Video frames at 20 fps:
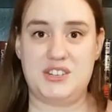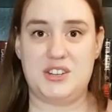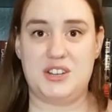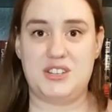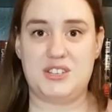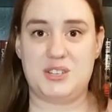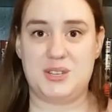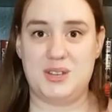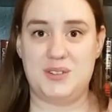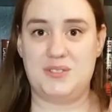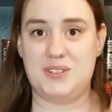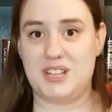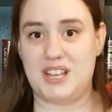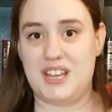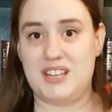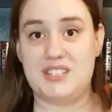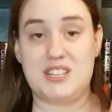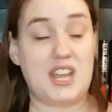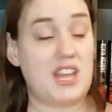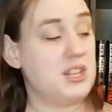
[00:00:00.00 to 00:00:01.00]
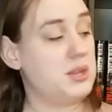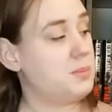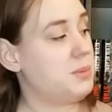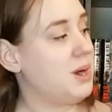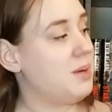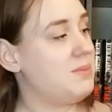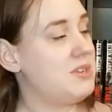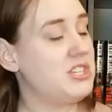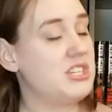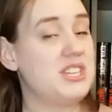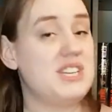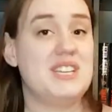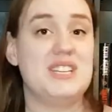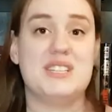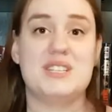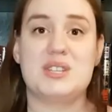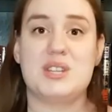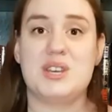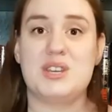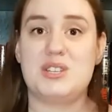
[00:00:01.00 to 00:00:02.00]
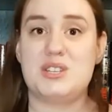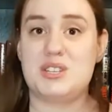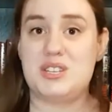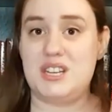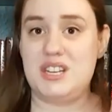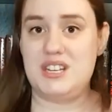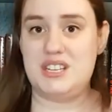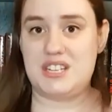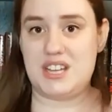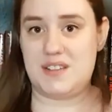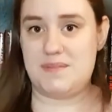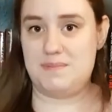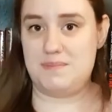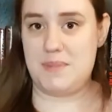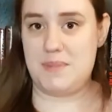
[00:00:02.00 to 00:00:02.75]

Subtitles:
John's, Newfoundland, and the premise is that cities have